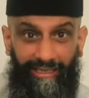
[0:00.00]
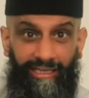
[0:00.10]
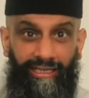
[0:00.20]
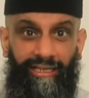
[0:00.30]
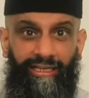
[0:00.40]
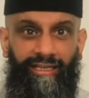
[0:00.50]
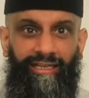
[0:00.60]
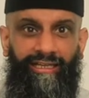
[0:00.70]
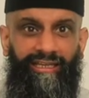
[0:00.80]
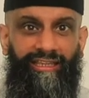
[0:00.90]
uh,
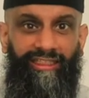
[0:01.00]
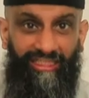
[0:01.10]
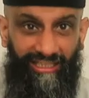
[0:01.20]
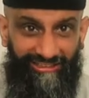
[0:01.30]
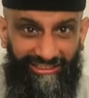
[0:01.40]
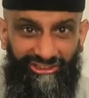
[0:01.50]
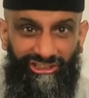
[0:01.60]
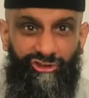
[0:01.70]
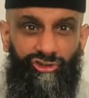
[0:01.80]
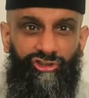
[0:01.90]
this is
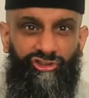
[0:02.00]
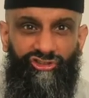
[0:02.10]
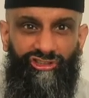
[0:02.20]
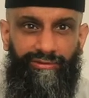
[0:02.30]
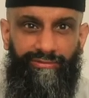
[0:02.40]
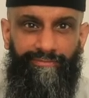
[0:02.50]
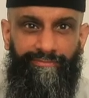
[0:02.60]
the introduction.